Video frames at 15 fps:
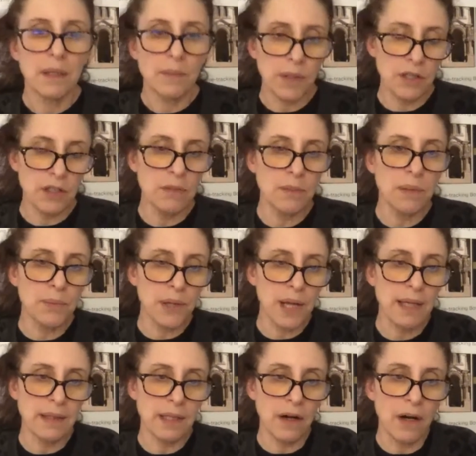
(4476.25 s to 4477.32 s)
But the human
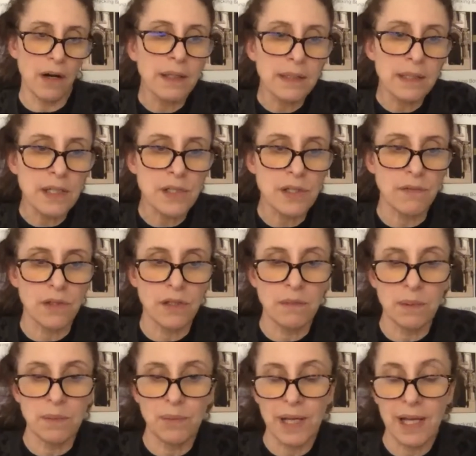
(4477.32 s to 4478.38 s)
brain, the architecture of the
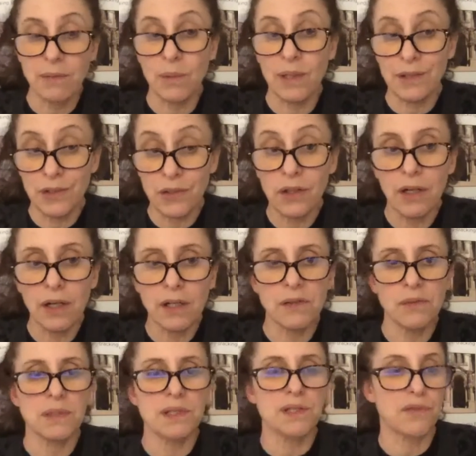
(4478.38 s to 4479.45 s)
human brain, one could
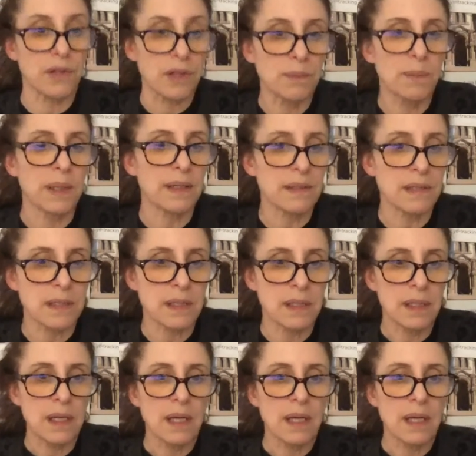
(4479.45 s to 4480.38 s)
argue, is fear based.